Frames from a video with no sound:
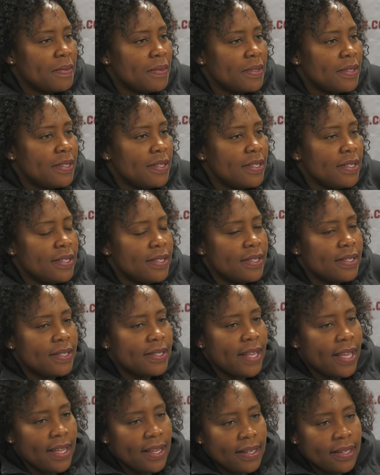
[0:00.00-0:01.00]
it's
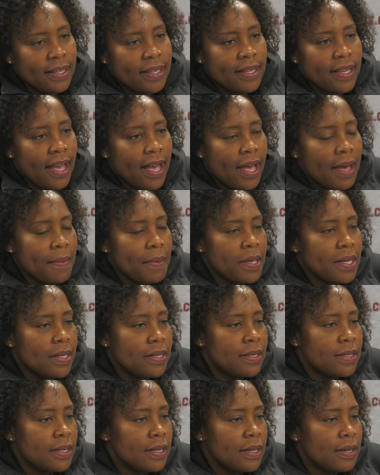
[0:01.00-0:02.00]
just daily
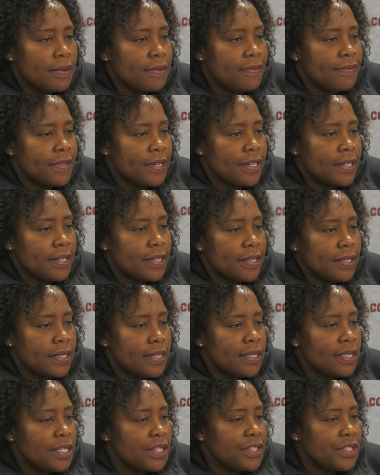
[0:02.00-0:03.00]
habits of
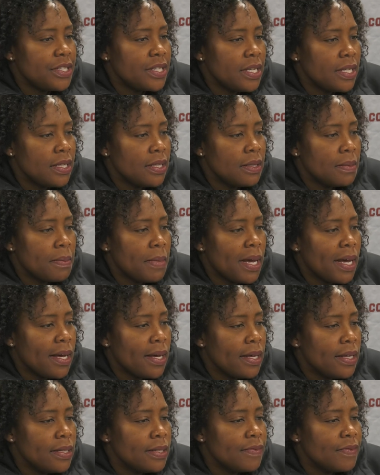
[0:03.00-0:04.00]
conditioning the
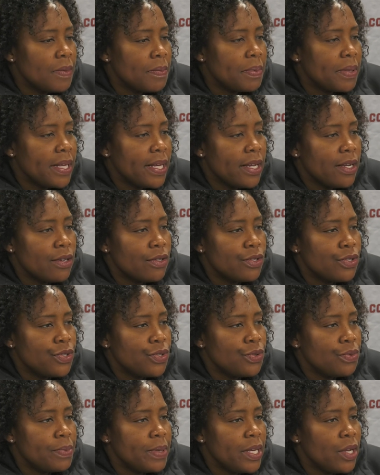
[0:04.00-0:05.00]
minds of the players
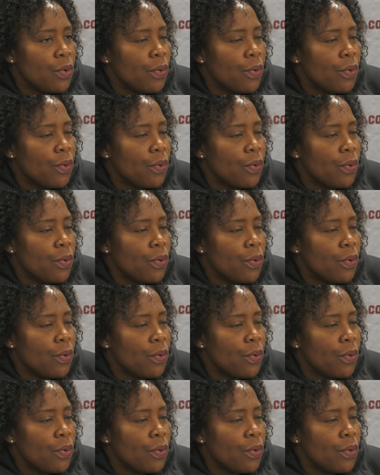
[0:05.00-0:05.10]
to be